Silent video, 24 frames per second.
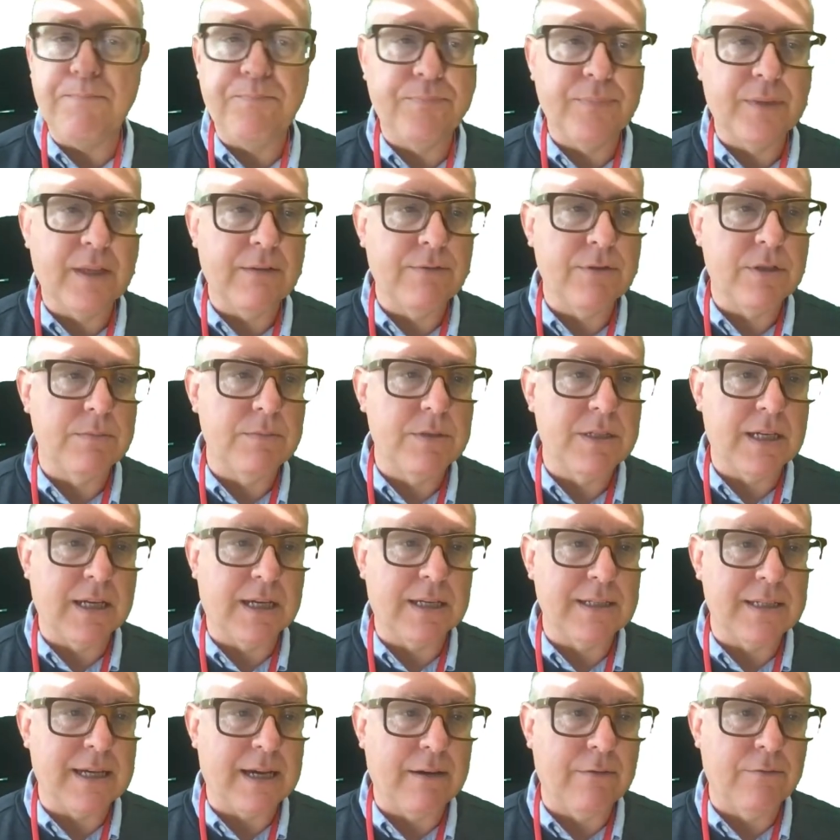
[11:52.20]
give some
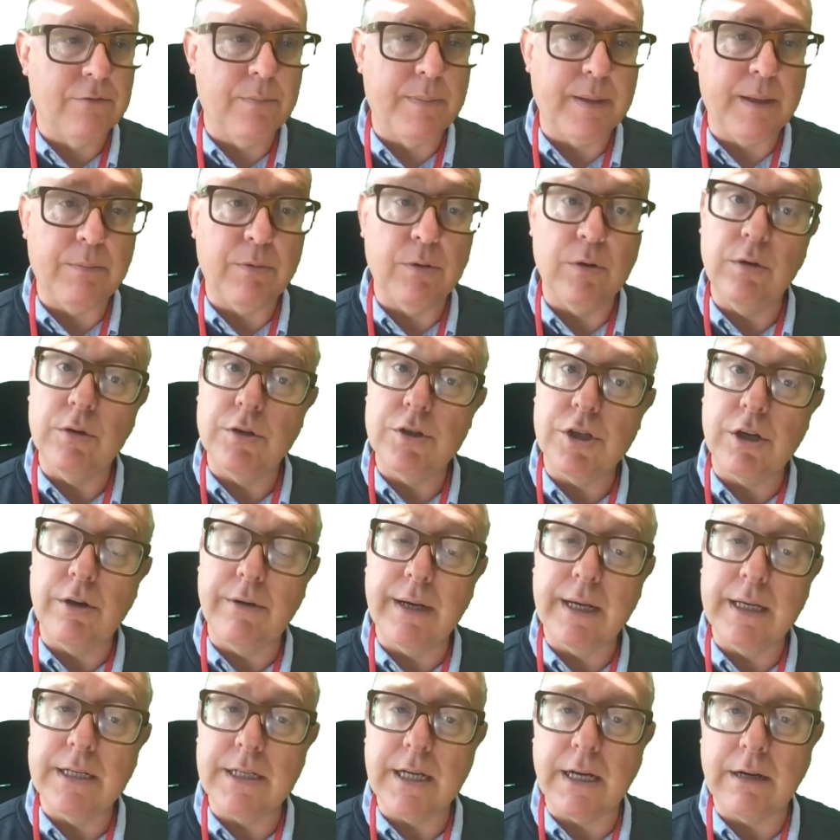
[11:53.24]
stickers out for people who are
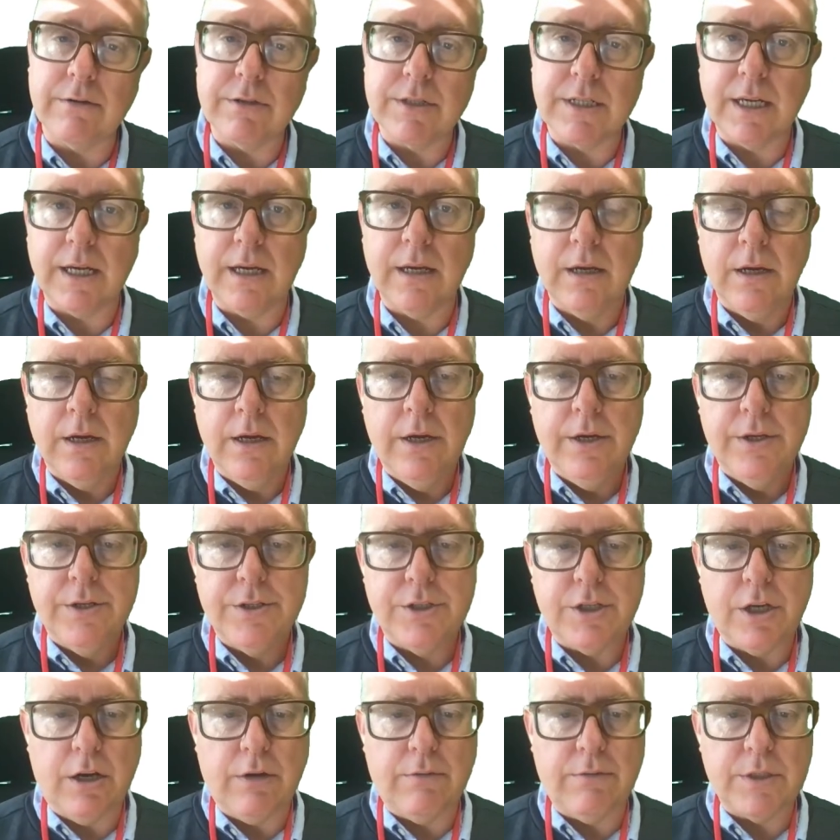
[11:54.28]
showing integrity,
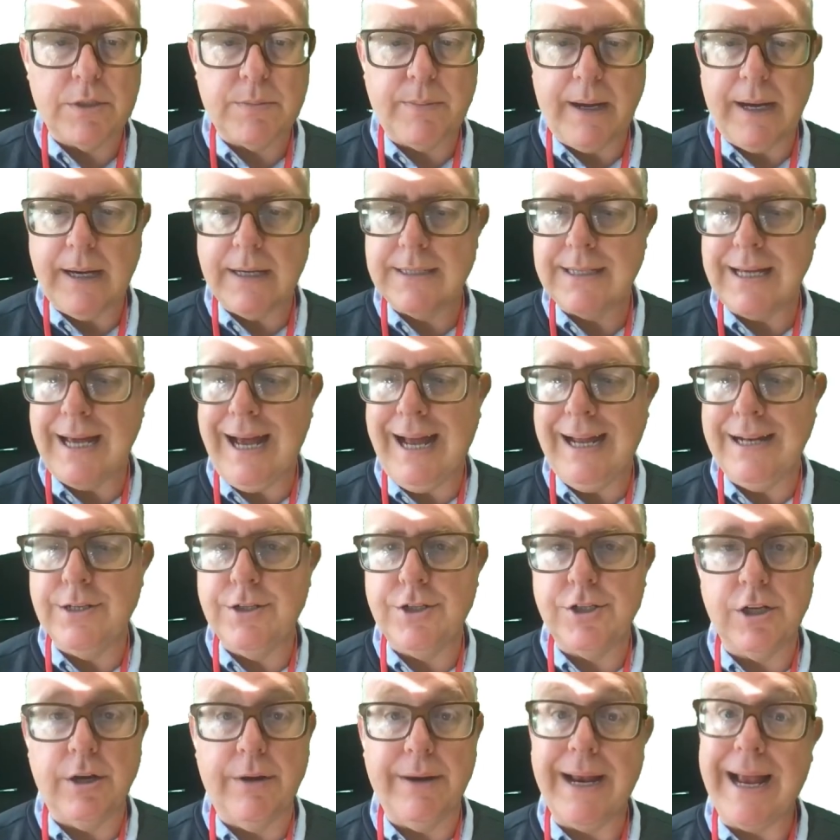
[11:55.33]
showing respect, and
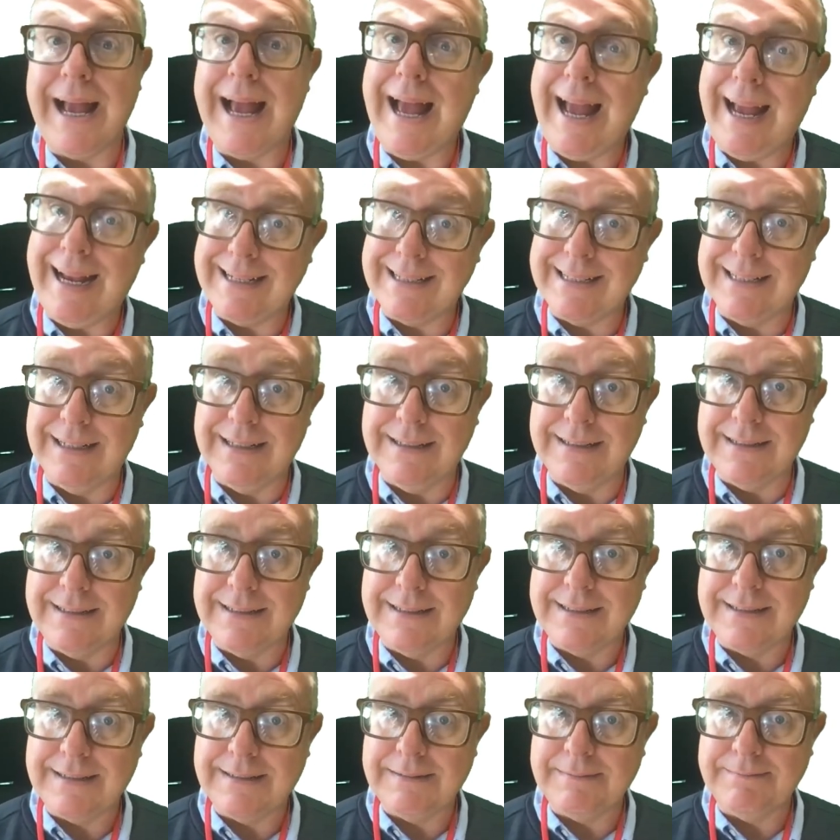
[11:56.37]
showing
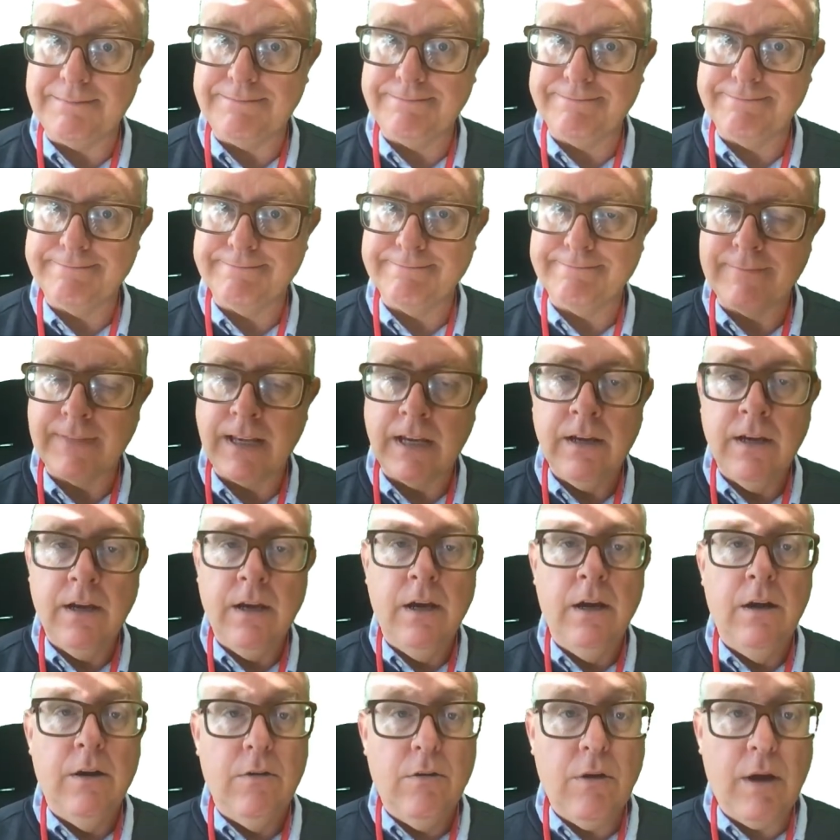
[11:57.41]
excellence.
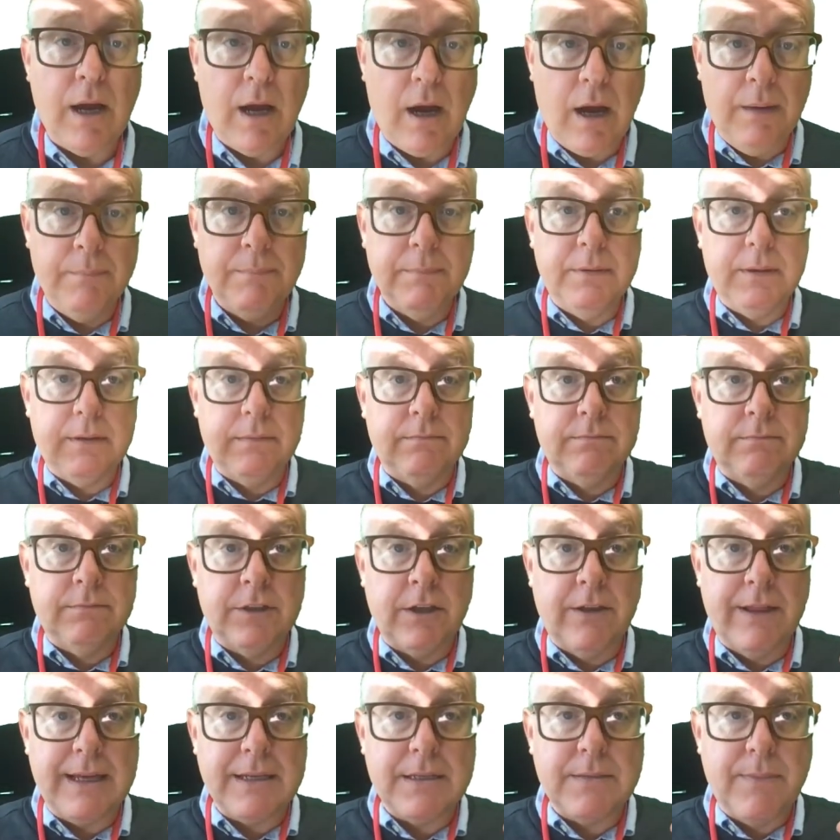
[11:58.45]
Right, so
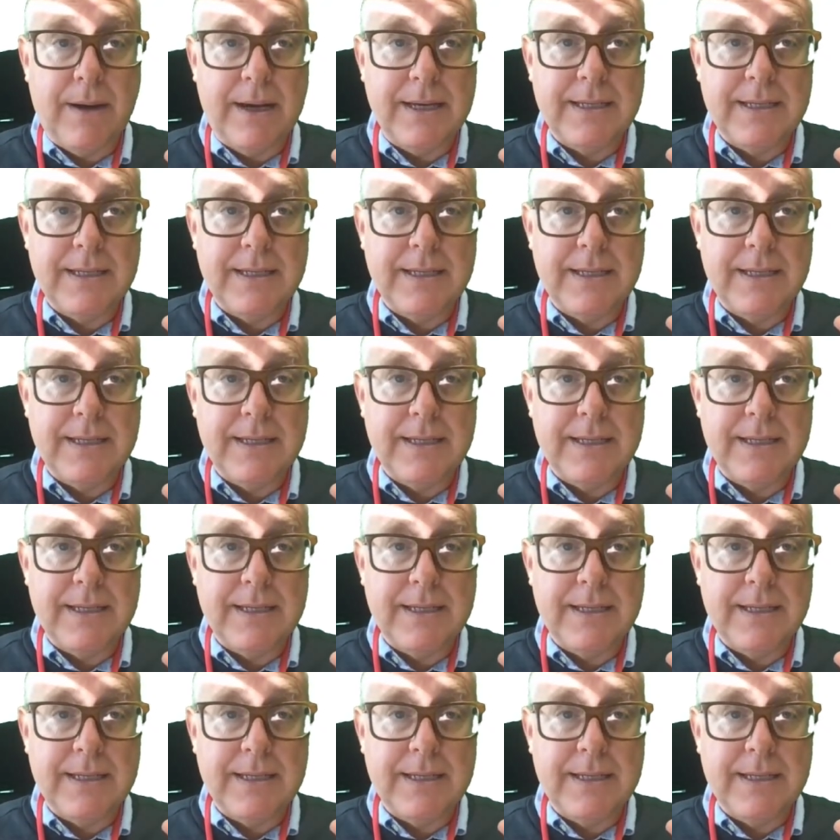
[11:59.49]
that's my